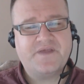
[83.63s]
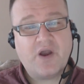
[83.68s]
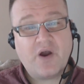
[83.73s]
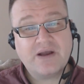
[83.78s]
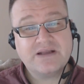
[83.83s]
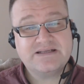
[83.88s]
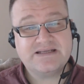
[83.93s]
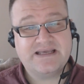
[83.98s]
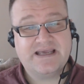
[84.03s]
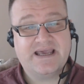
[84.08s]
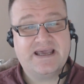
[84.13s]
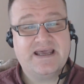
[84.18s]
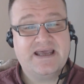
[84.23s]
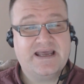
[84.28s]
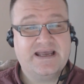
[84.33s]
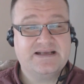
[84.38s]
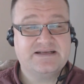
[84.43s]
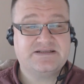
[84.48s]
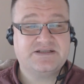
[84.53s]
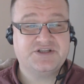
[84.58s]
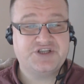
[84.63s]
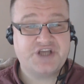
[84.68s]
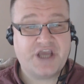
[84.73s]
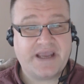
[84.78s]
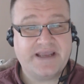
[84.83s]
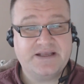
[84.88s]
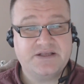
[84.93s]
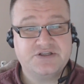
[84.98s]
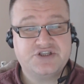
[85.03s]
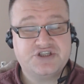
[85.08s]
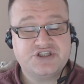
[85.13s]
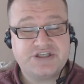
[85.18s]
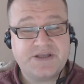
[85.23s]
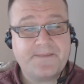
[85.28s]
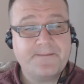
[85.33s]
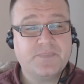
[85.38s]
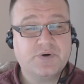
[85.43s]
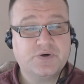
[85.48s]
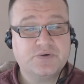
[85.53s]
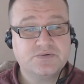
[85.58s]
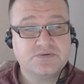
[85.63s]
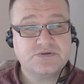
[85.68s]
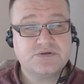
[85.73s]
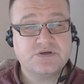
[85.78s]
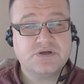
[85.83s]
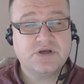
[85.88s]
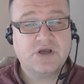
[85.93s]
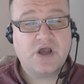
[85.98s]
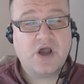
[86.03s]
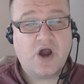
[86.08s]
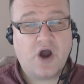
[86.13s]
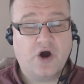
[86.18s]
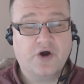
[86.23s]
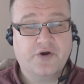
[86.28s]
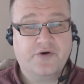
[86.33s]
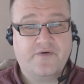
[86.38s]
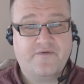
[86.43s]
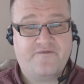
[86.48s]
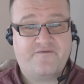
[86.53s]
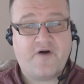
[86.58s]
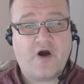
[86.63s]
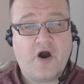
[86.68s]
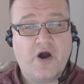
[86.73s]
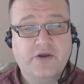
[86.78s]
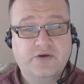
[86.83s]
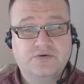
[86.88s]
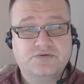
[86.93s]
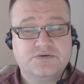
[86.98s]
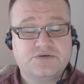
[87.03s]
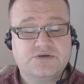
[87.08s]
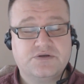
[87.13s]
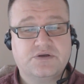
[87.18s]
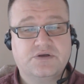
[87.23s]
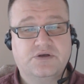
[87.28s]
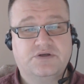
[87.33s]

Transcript: the idea is to change symbols on files.